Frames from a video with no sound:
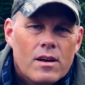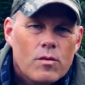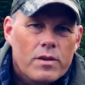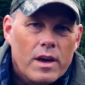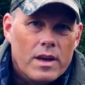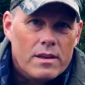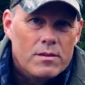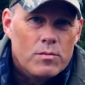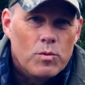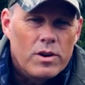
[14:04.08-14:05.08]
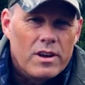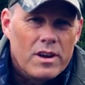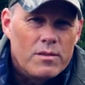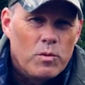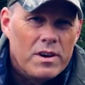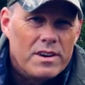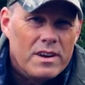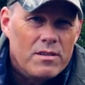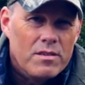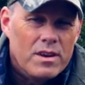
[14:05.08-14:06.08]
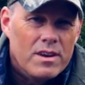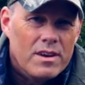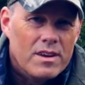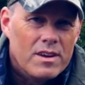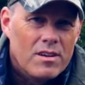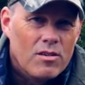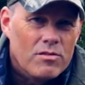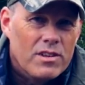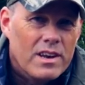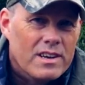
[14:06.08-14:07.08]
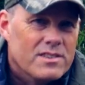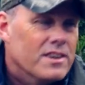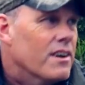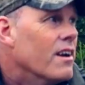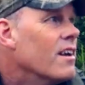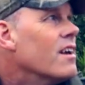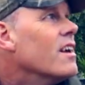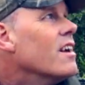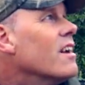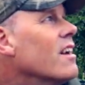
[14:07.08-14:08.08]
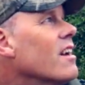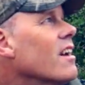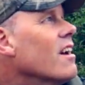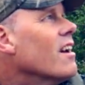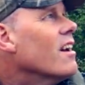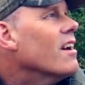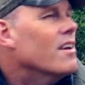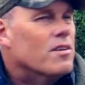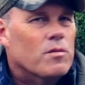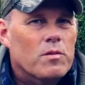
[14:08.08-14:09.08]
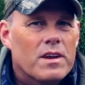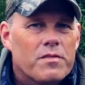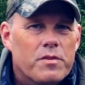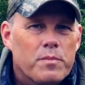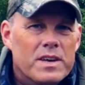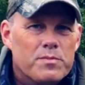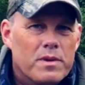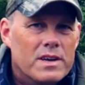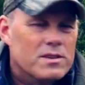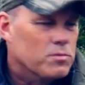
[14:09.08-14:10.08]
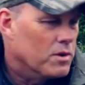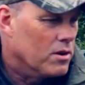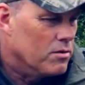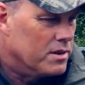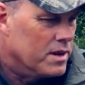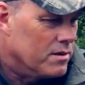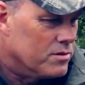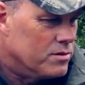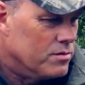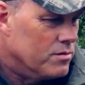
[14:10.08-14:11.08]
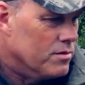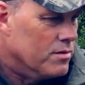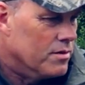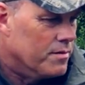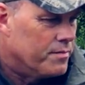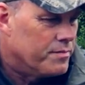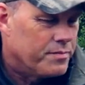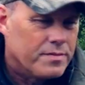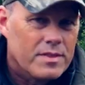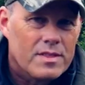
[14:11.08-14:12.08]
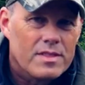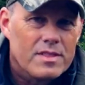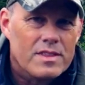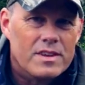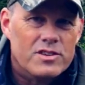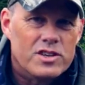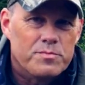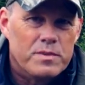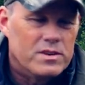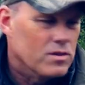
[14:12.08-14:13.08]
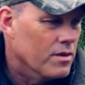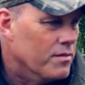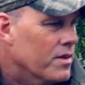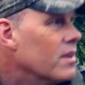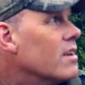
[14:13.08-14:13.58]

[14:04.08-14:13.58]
Okay, we're working our way down along the legs here. We left the base plate, we're going down to the adjustment of